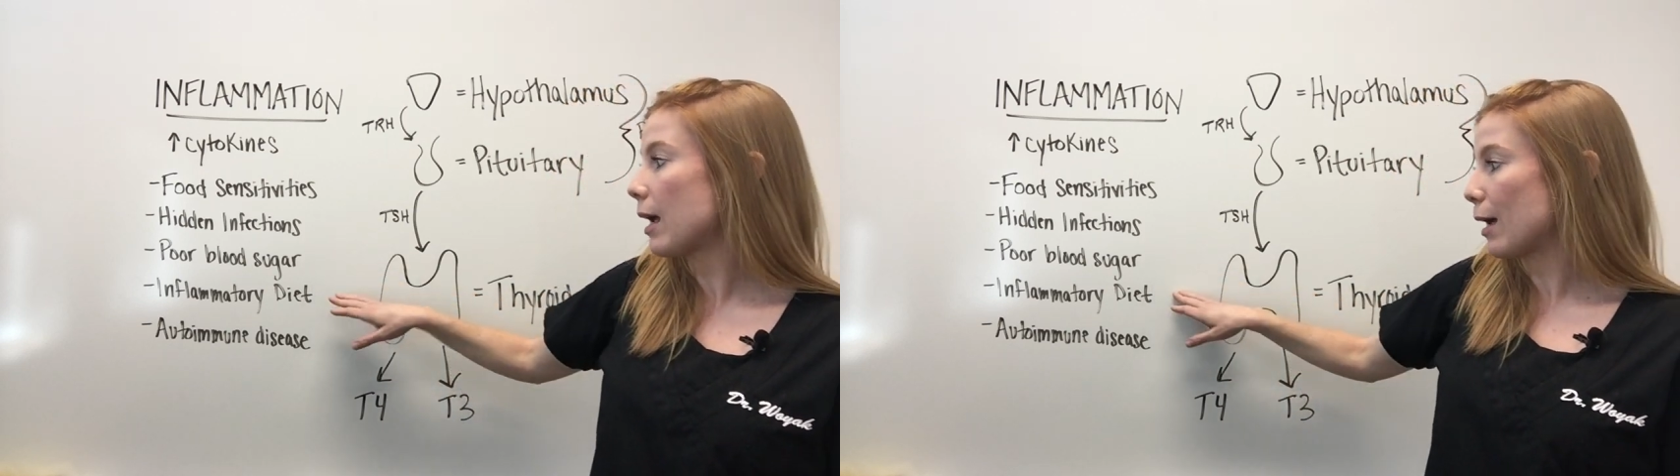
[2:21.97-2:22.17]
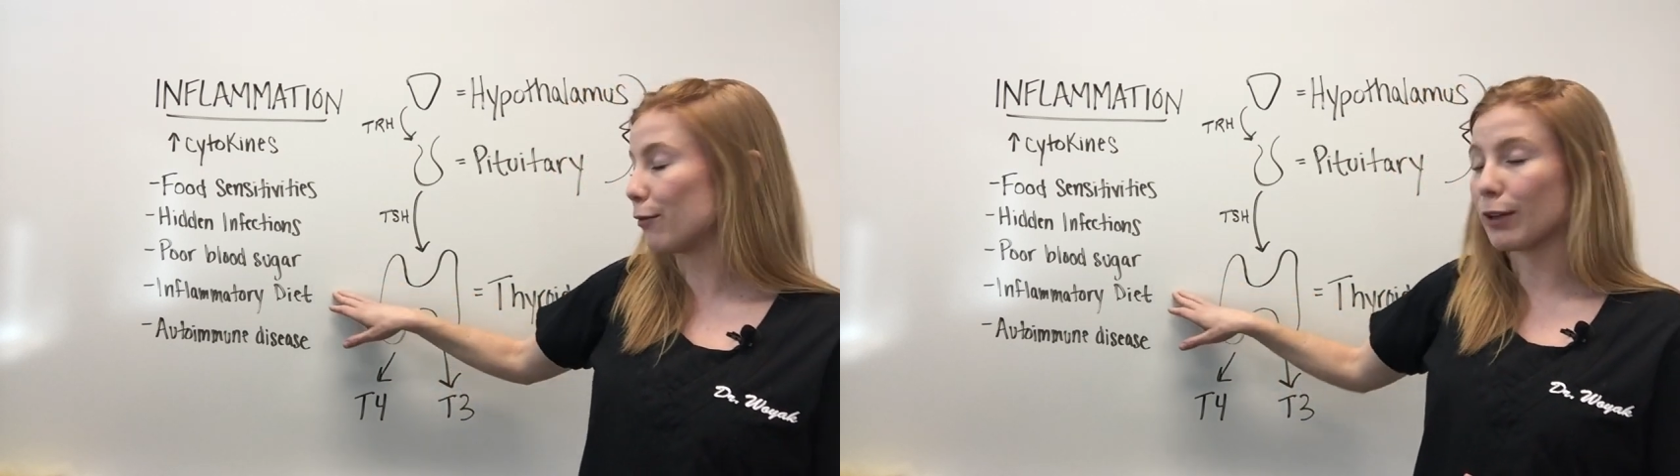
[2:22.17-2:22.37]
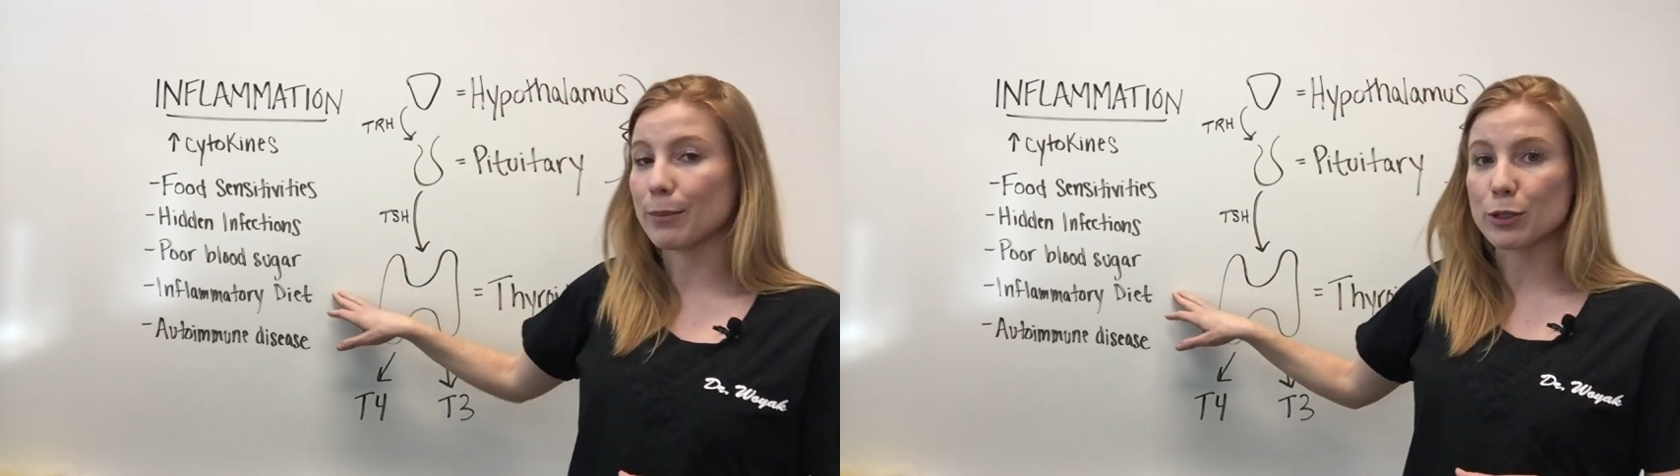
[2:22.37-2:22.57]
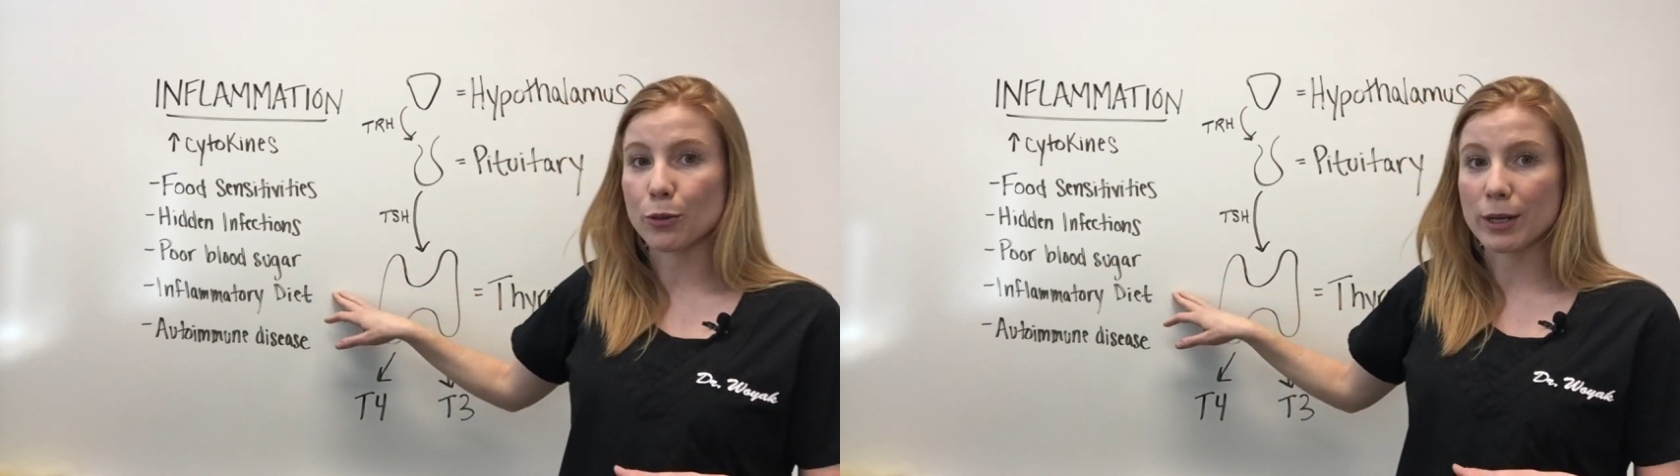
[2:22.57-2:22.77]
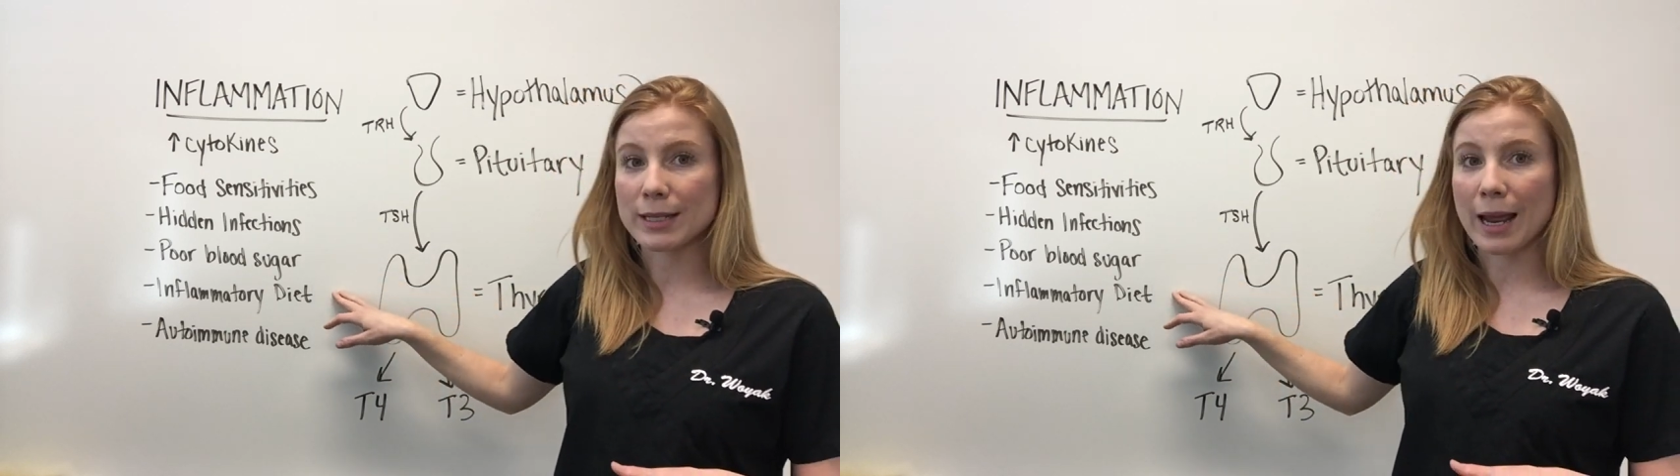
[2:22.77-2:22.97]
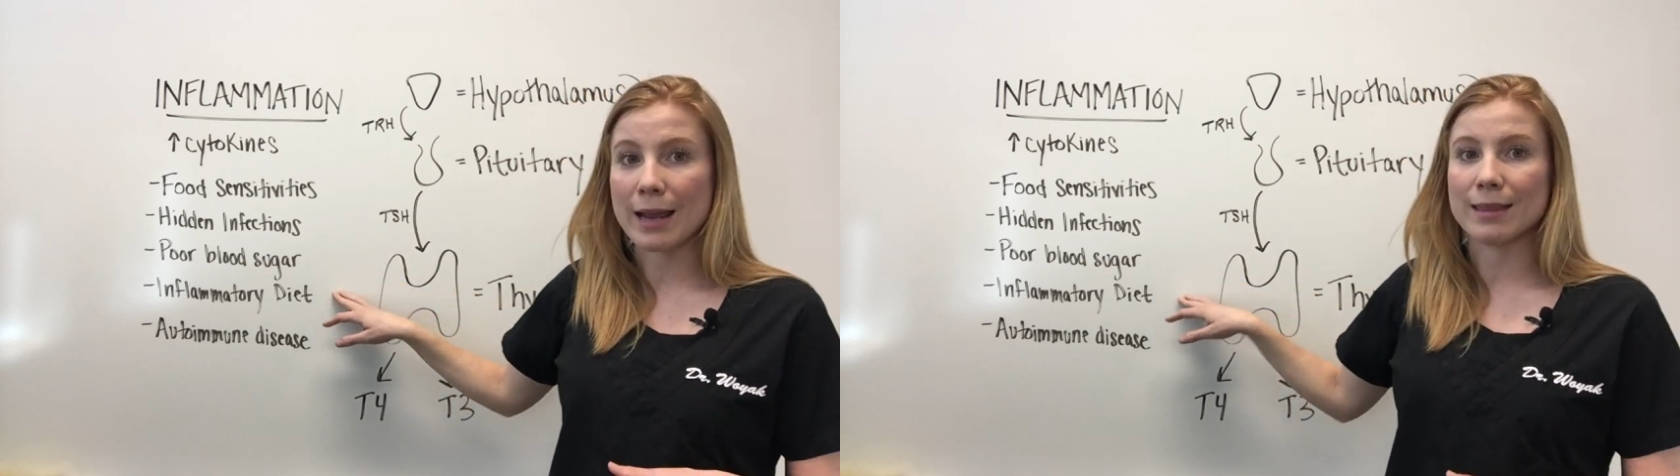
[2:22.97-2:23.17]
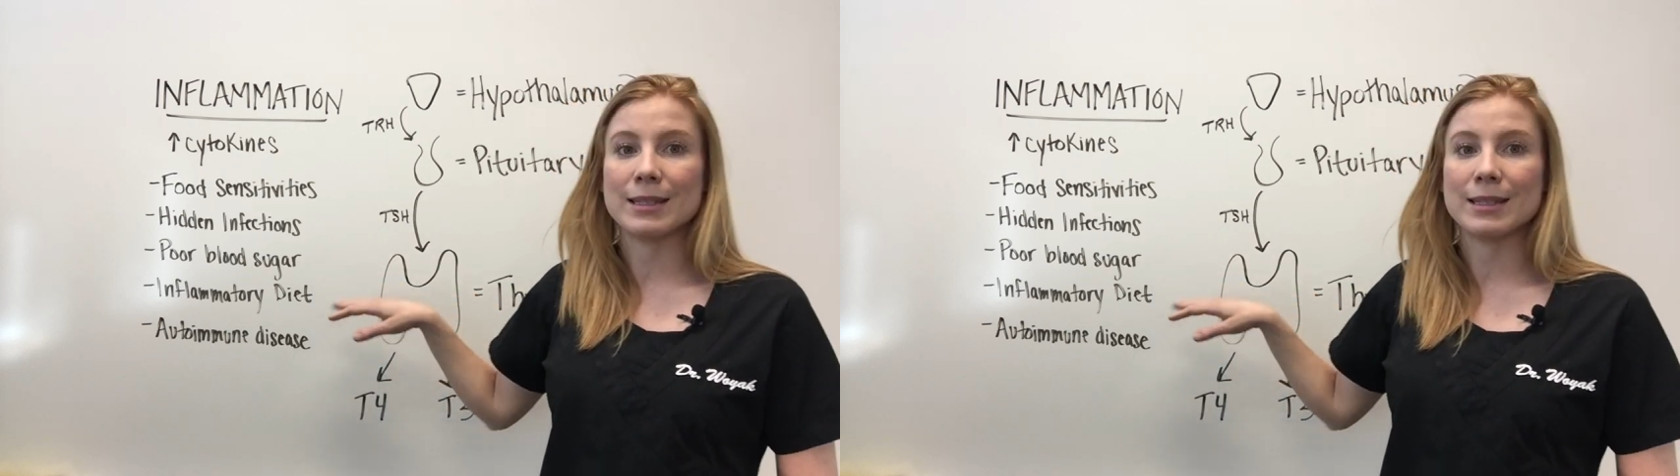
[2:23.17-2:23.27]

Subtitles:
Inflammatory diet. The